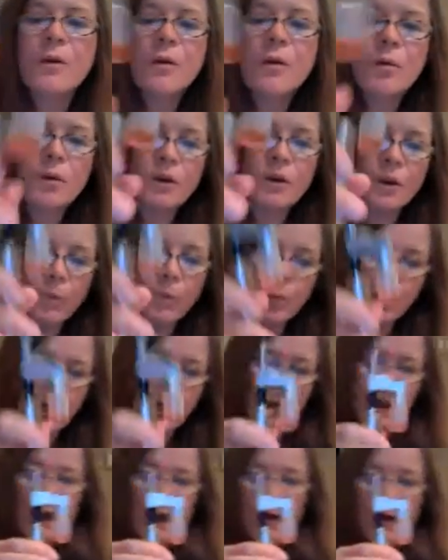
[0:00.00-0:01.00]
when you
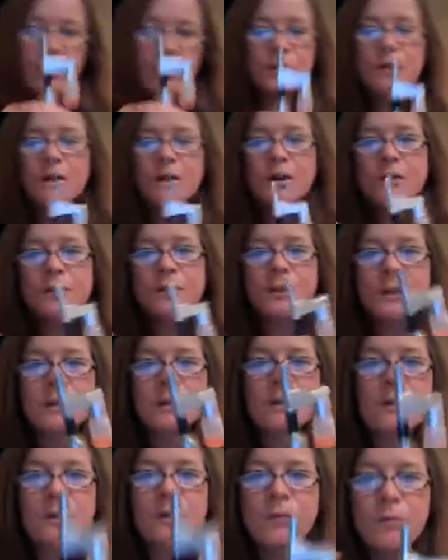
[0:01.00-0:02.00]
pull it out to use it,
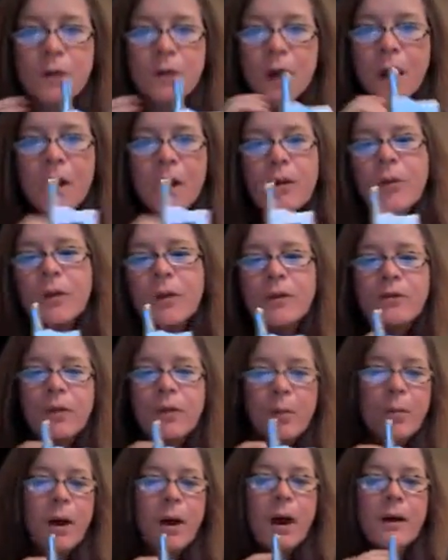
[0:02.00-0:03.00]
you know if the
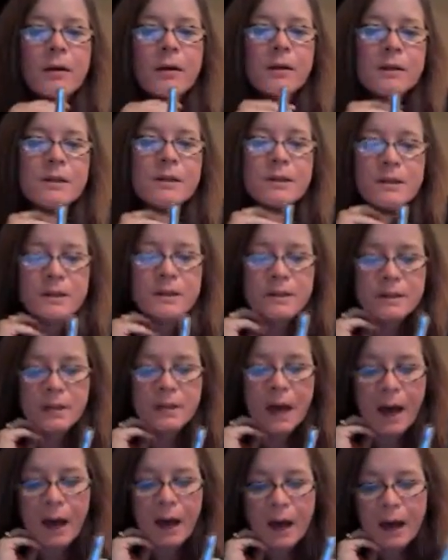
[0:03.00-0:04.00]
bottle is to the
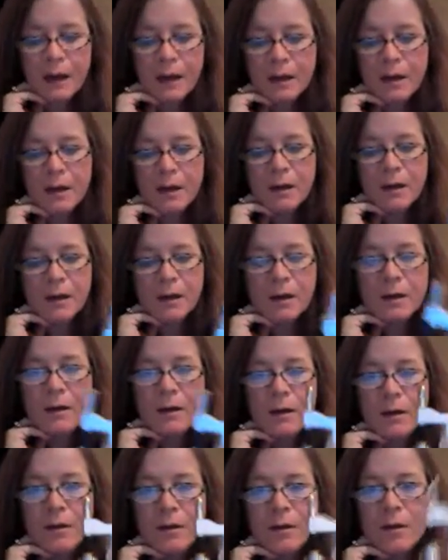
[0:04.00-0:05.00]
side,
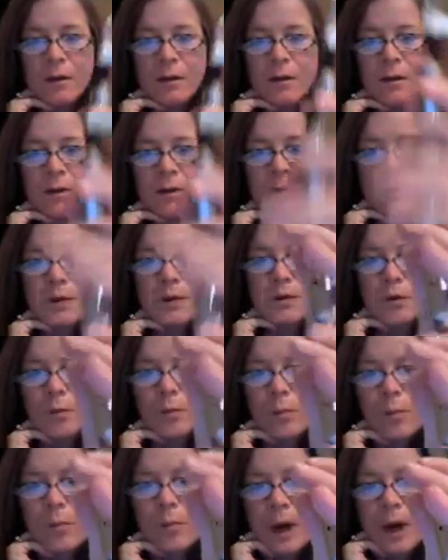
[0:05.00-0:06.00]
then your
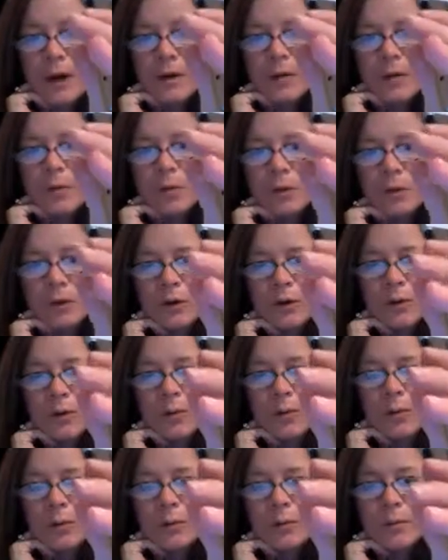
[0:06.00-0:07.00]
button will
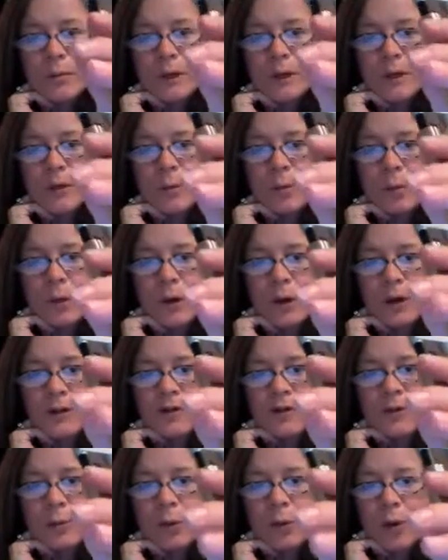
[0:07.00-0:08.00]
be
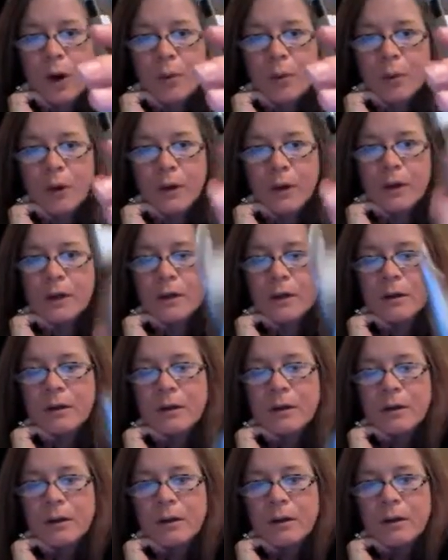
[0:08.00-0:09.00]
depressed properly
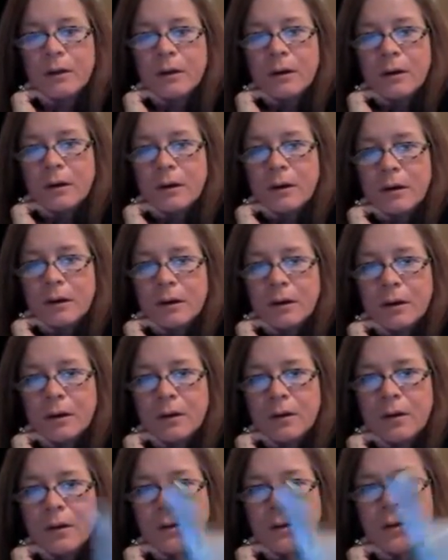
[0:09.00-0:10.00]

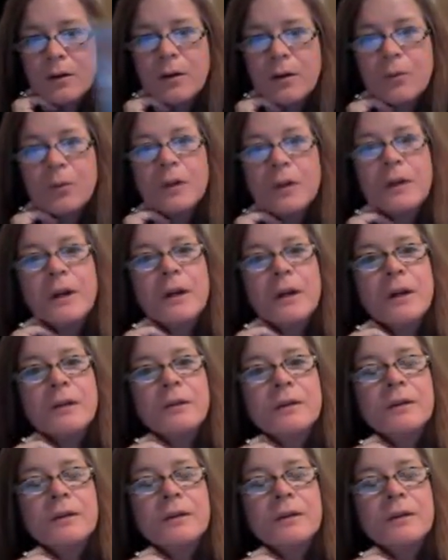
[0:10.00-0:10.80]
and the unit will hit.